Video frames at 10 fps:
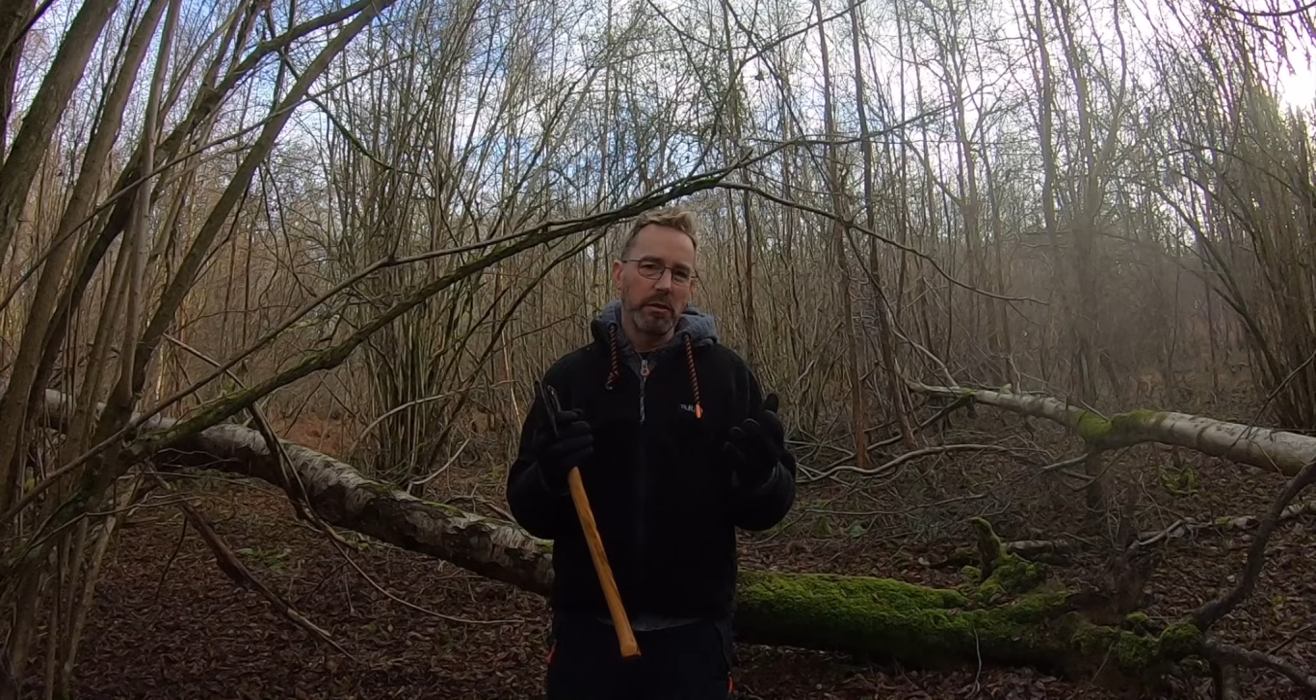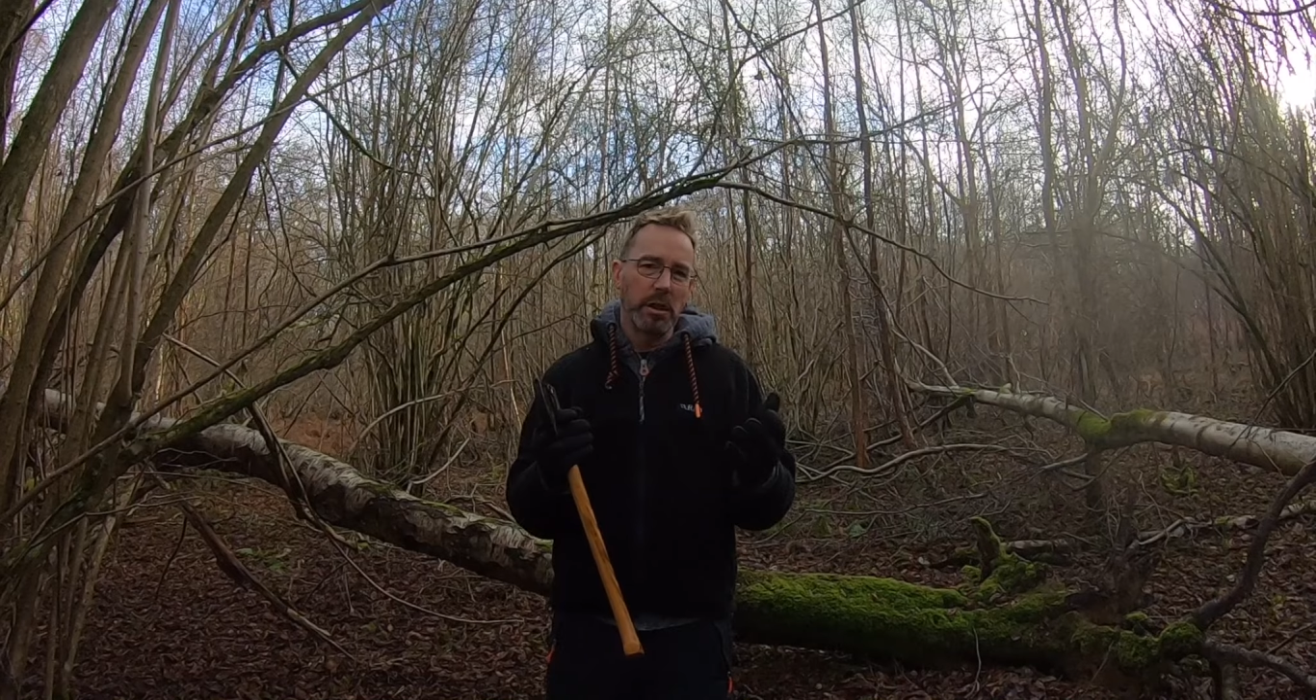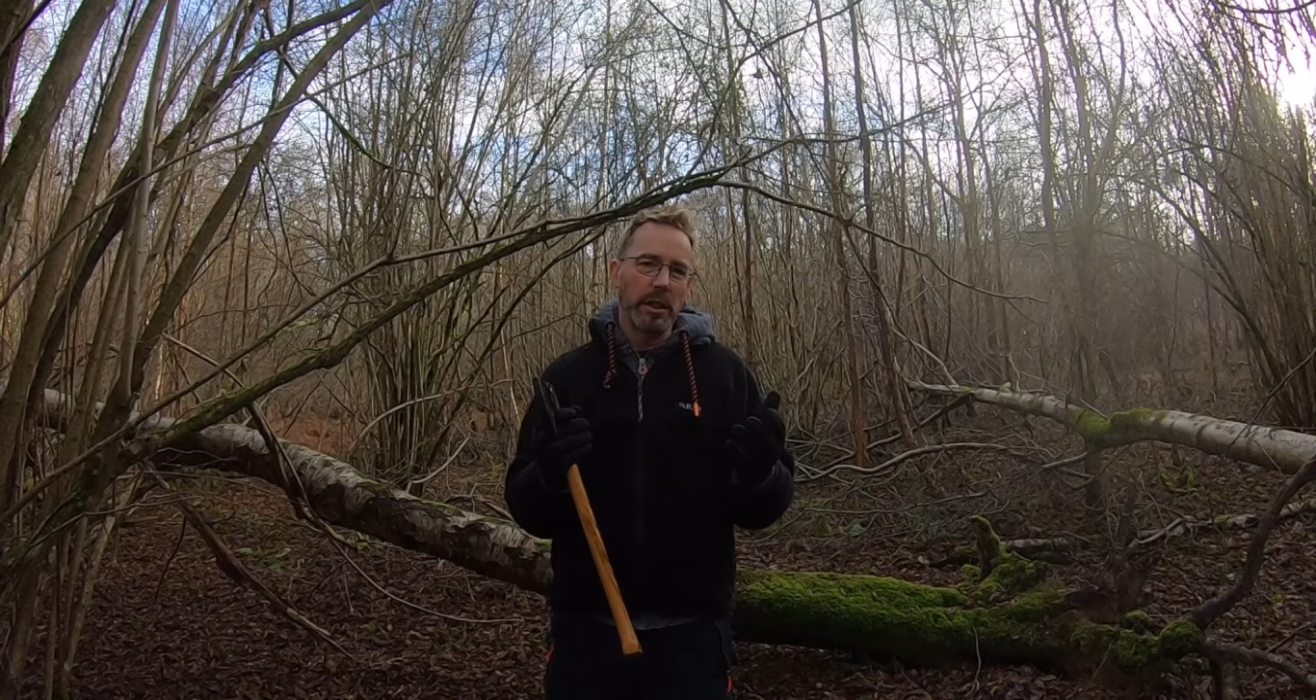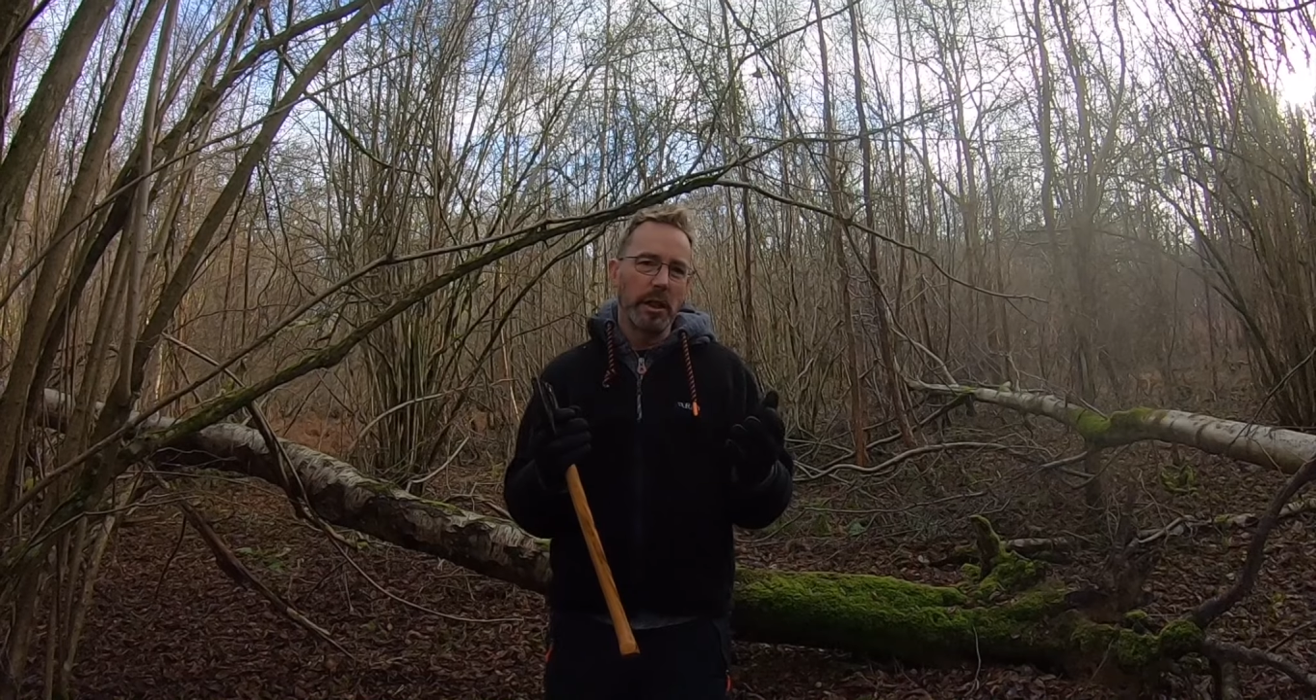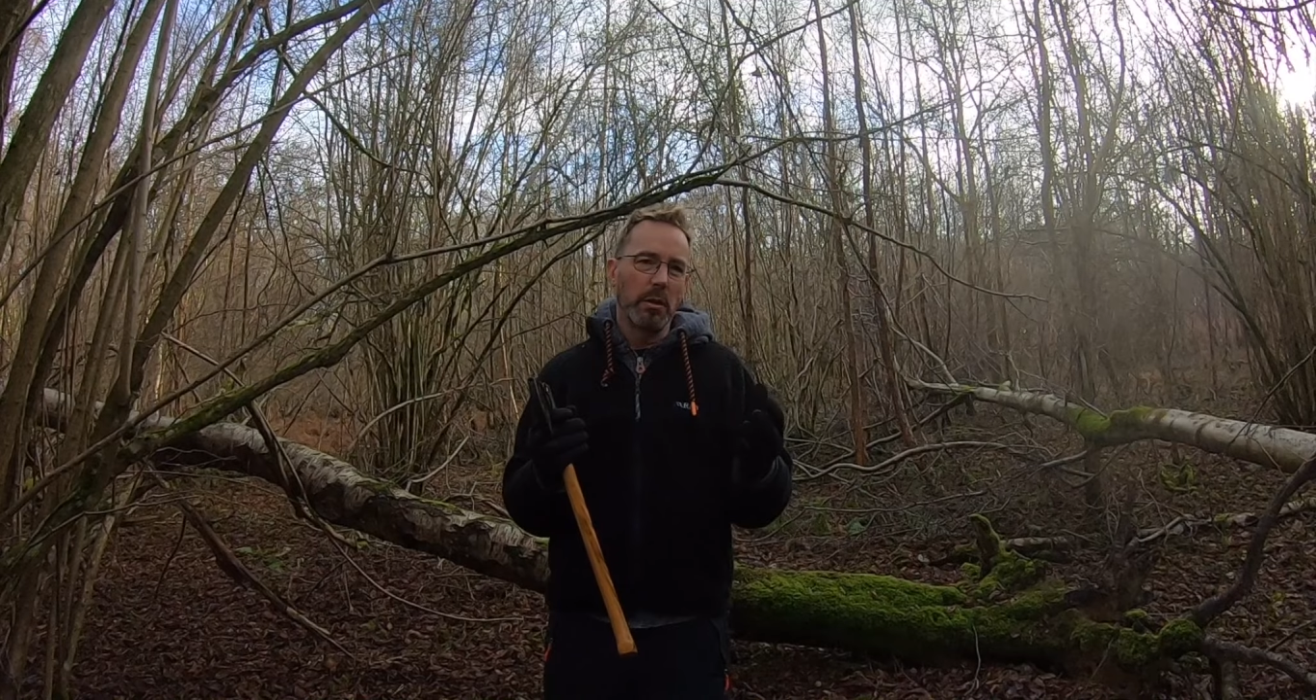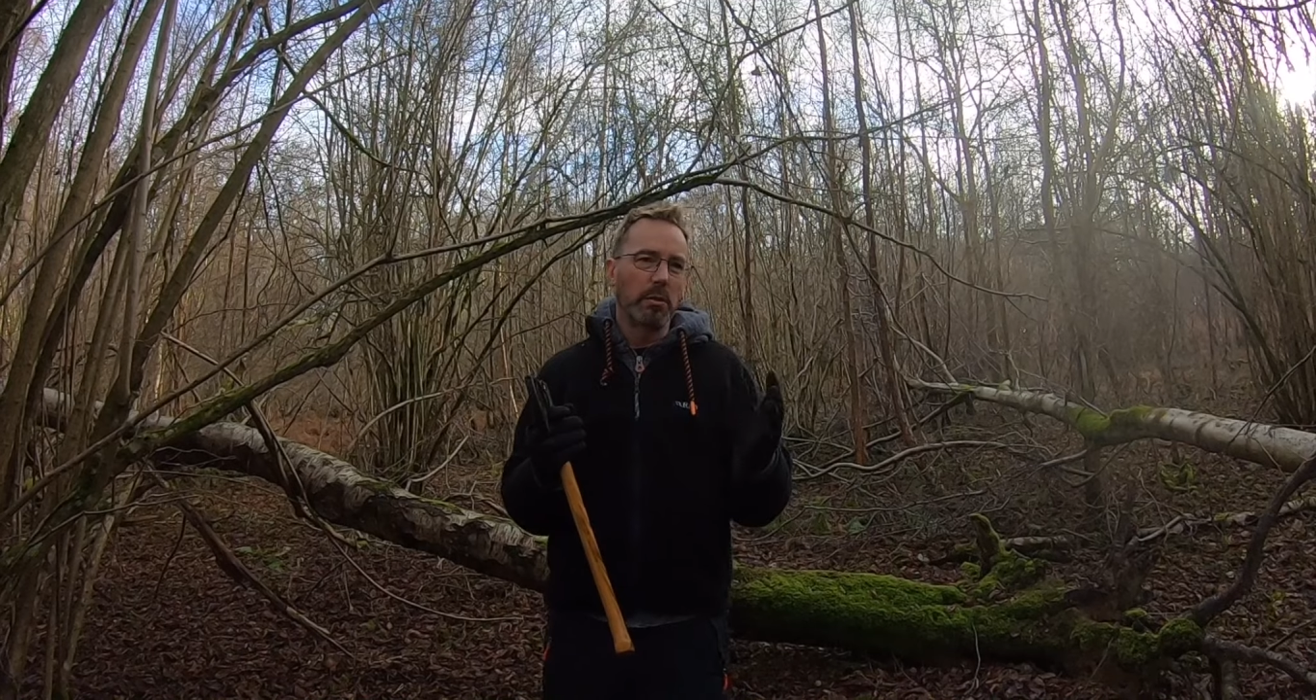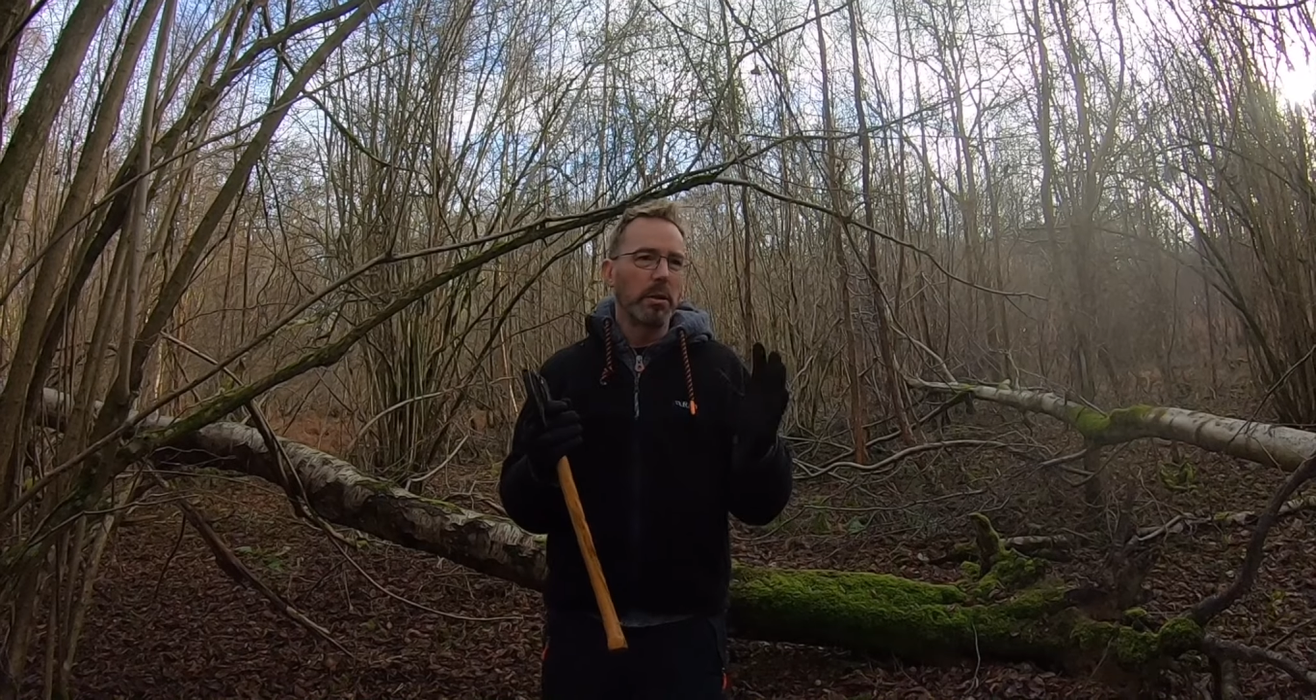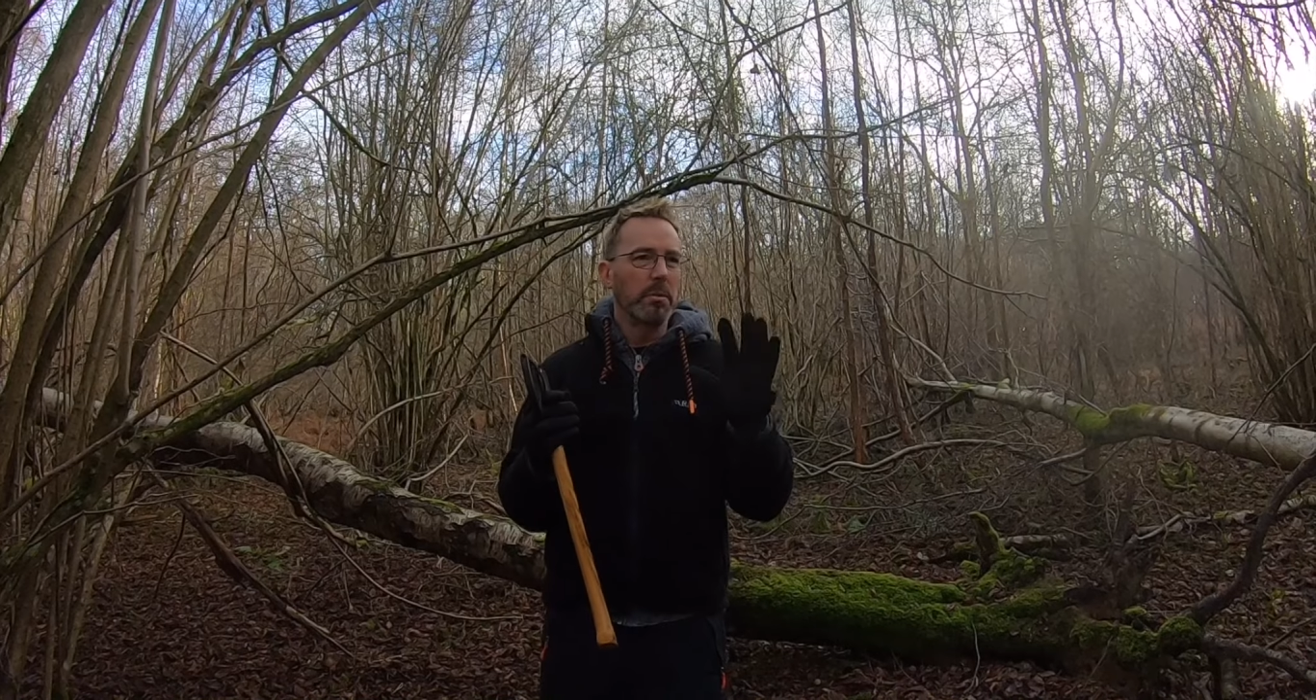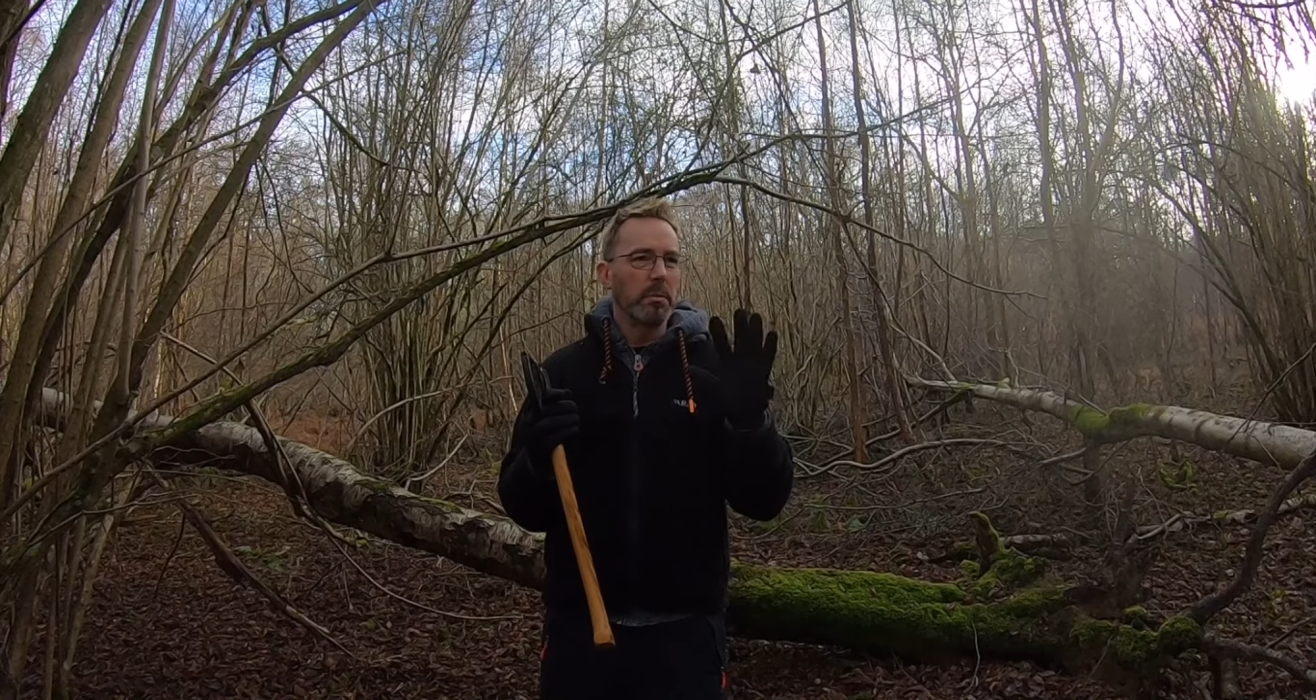really cold,